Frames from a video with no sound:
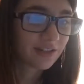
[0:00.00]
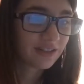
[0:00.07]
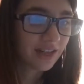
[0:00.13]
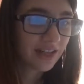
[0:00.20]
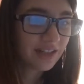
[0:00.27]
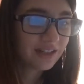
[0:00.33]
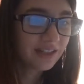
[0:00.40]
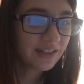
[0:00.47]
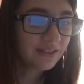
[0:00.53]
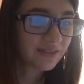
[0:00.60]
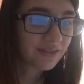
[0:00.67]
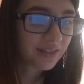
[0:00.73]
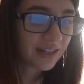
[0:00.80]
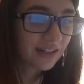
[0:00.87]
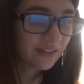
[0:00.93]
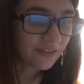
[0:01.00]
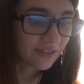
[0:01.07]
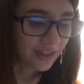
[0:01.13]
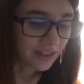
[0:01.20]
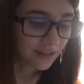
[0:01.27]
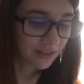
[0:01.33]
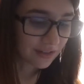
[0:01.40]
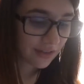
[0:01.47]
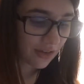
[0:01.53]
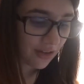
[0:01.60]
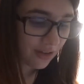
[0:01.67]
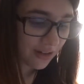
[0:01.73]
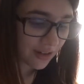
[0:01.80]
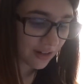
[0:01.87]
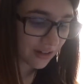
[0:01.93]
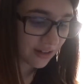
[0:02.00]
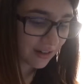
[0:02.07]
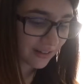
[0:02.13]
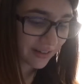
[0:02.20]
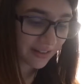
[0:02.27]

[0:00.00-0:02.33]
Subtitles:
Likely ring finger longer.